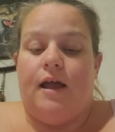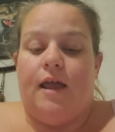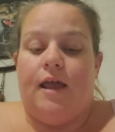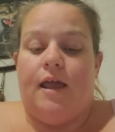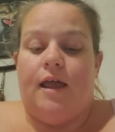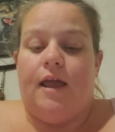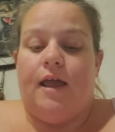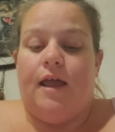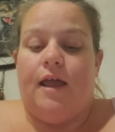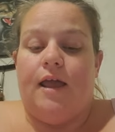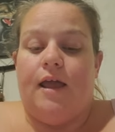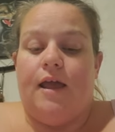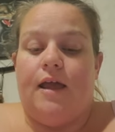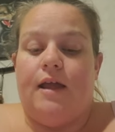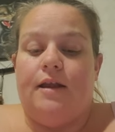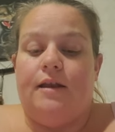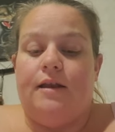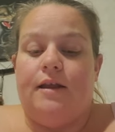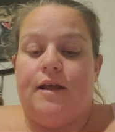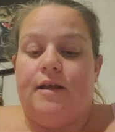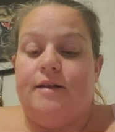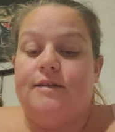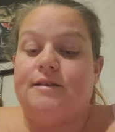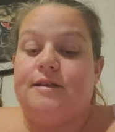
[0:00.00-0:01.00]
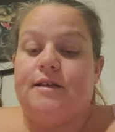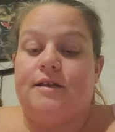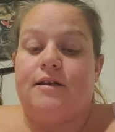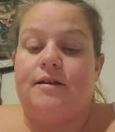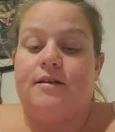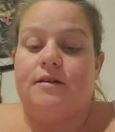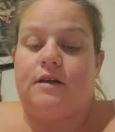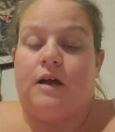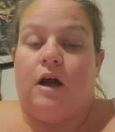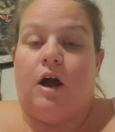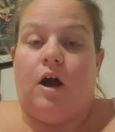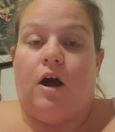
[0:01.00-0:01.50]
and it
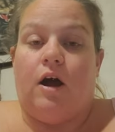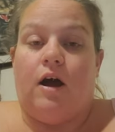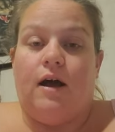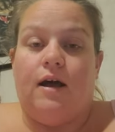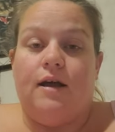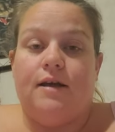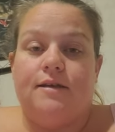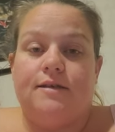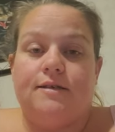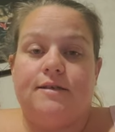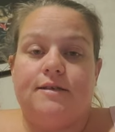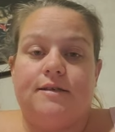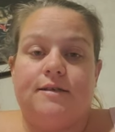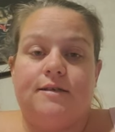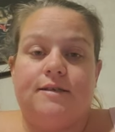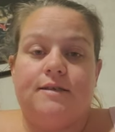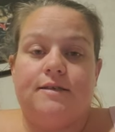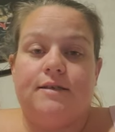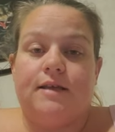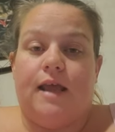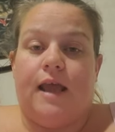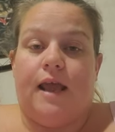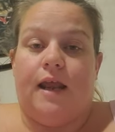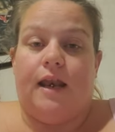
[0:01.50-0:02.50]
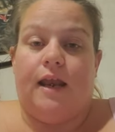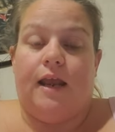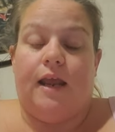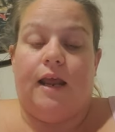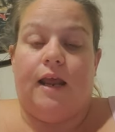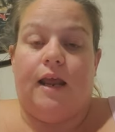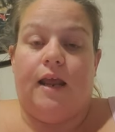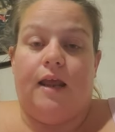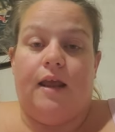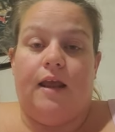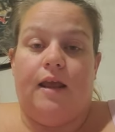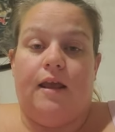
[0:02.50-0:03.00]
didn't cause
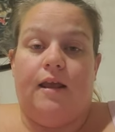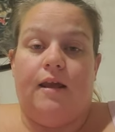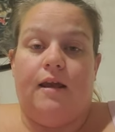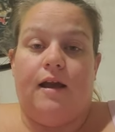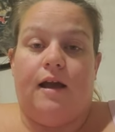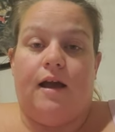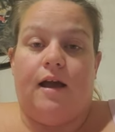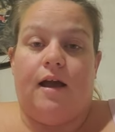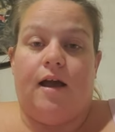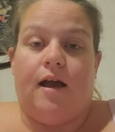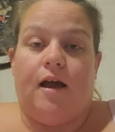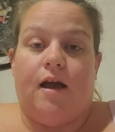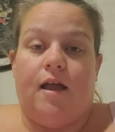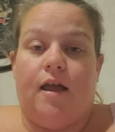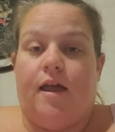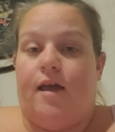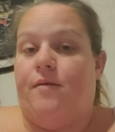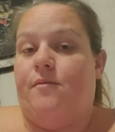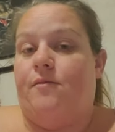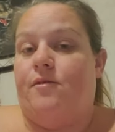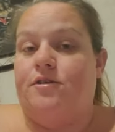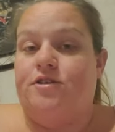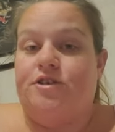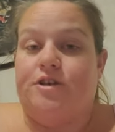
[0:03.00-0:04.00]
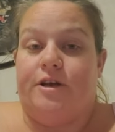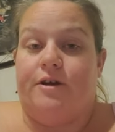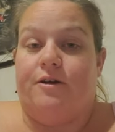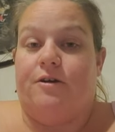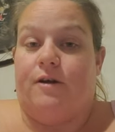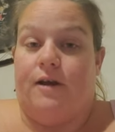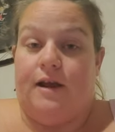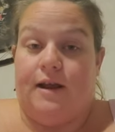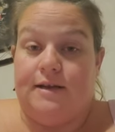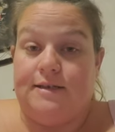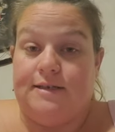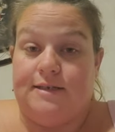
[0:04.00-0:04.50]
any uh, hemorrhaging
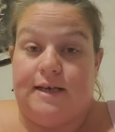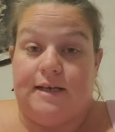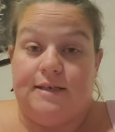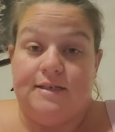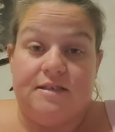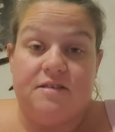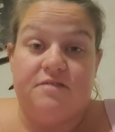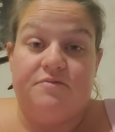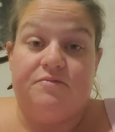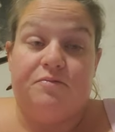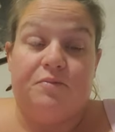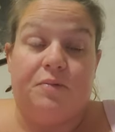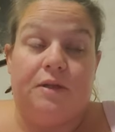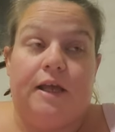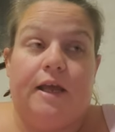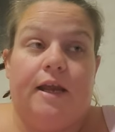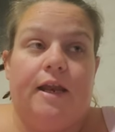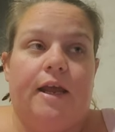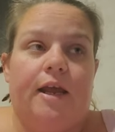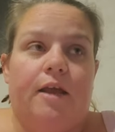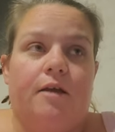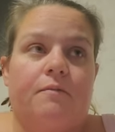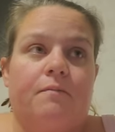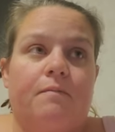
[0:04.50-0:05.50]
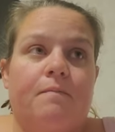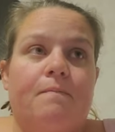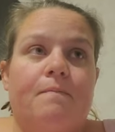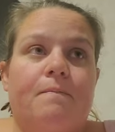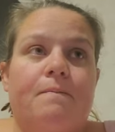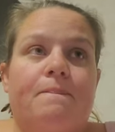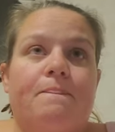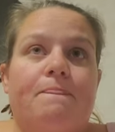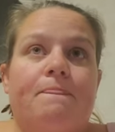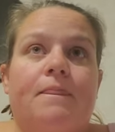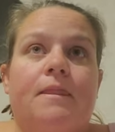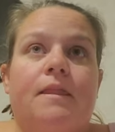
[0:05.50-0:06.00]
or excessive bleeding.
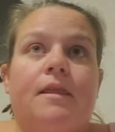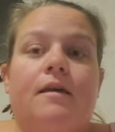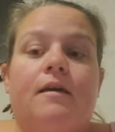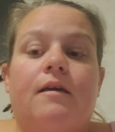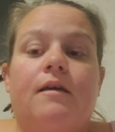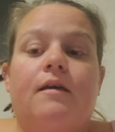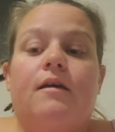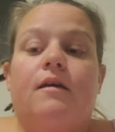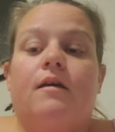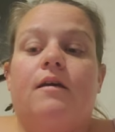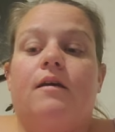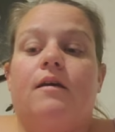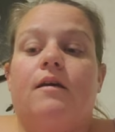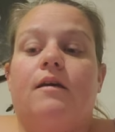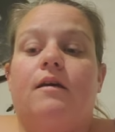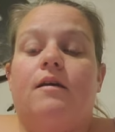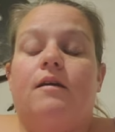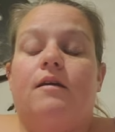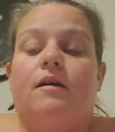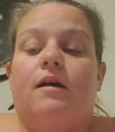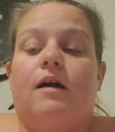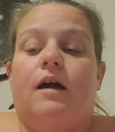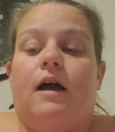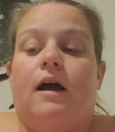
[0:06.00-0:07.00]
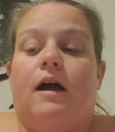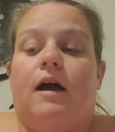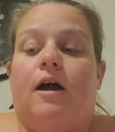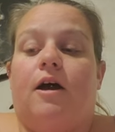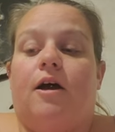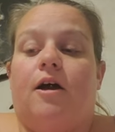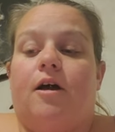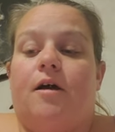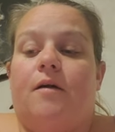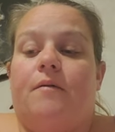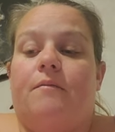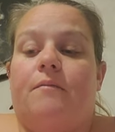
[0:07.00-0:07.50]

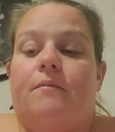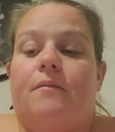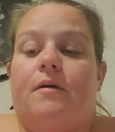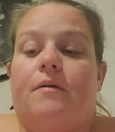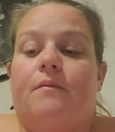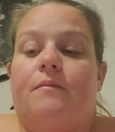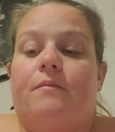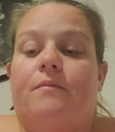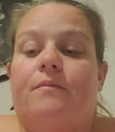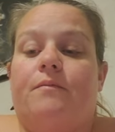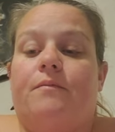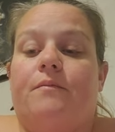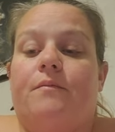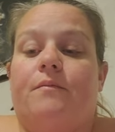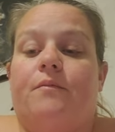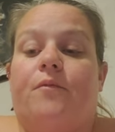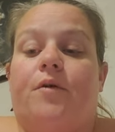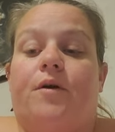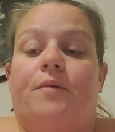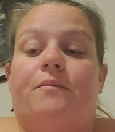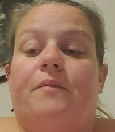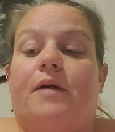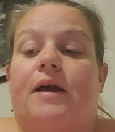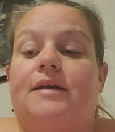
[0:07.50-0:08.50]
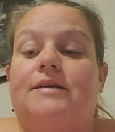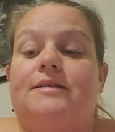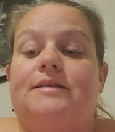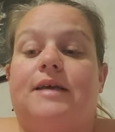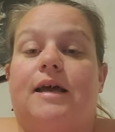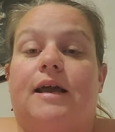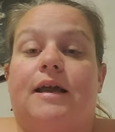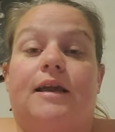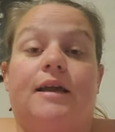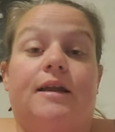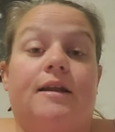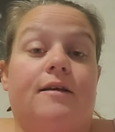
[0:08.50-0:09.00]
Um, with my
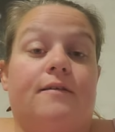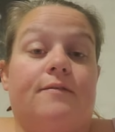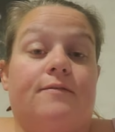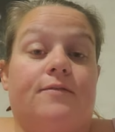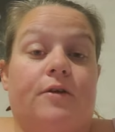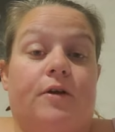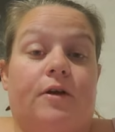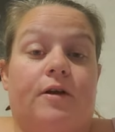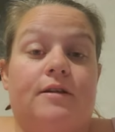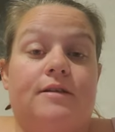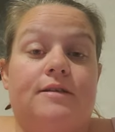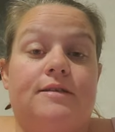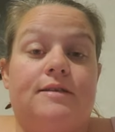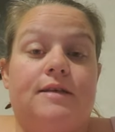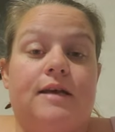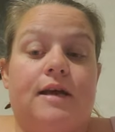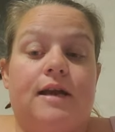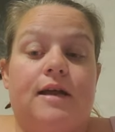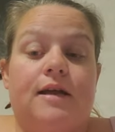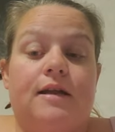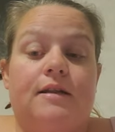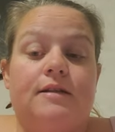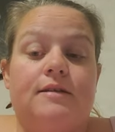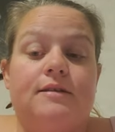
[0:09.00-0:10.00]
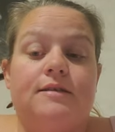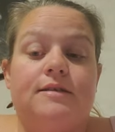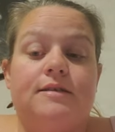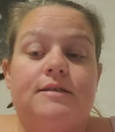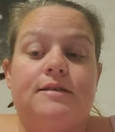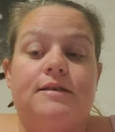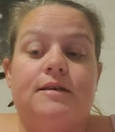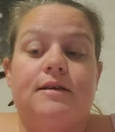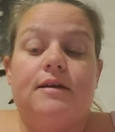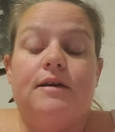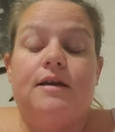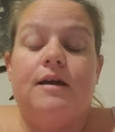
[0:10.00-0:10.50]
second and third
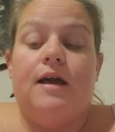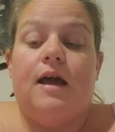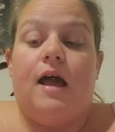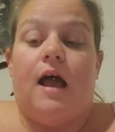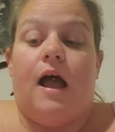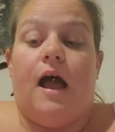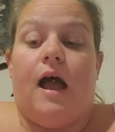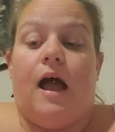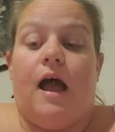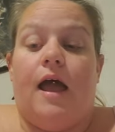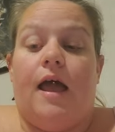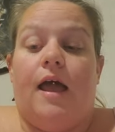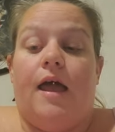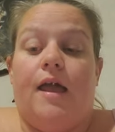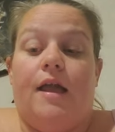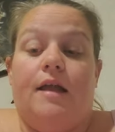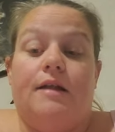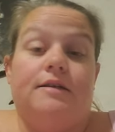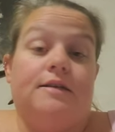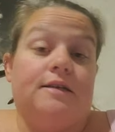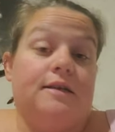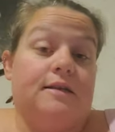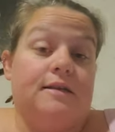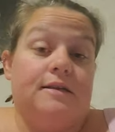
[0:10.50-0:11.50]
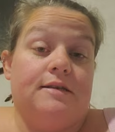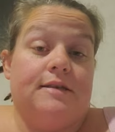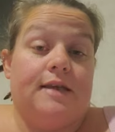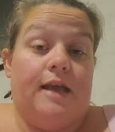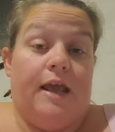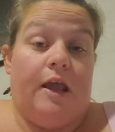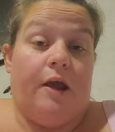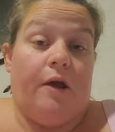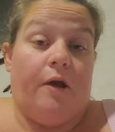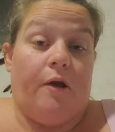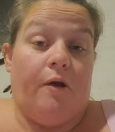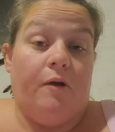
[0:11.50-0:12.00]
sons, I didn't
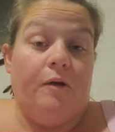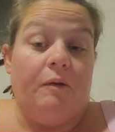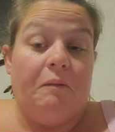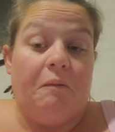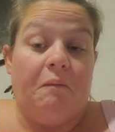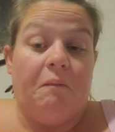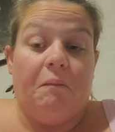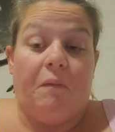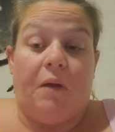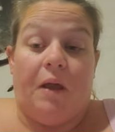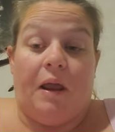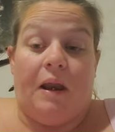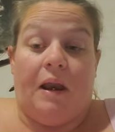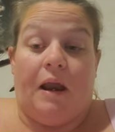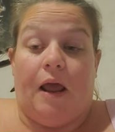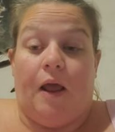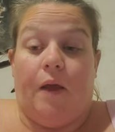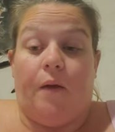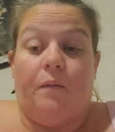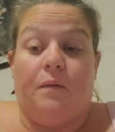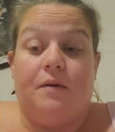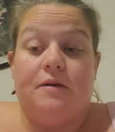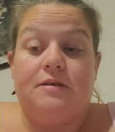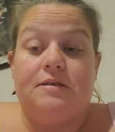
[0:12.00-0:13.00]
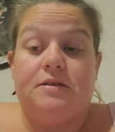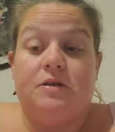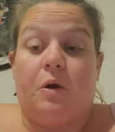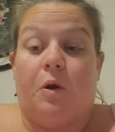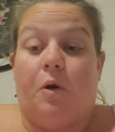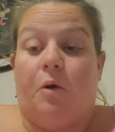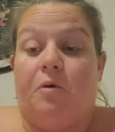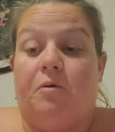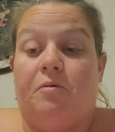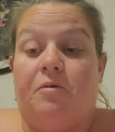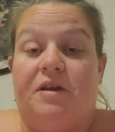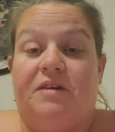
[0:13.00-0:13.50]
tear and I was
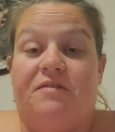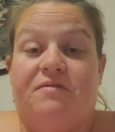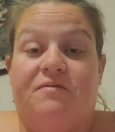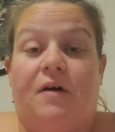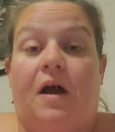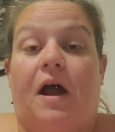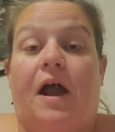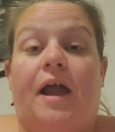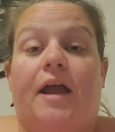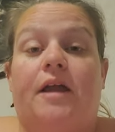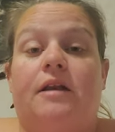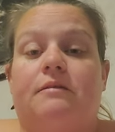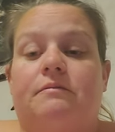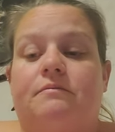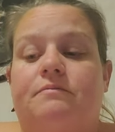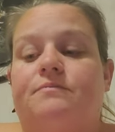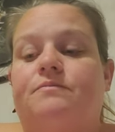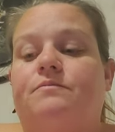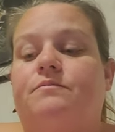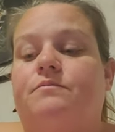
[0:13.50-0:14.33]
totally fine.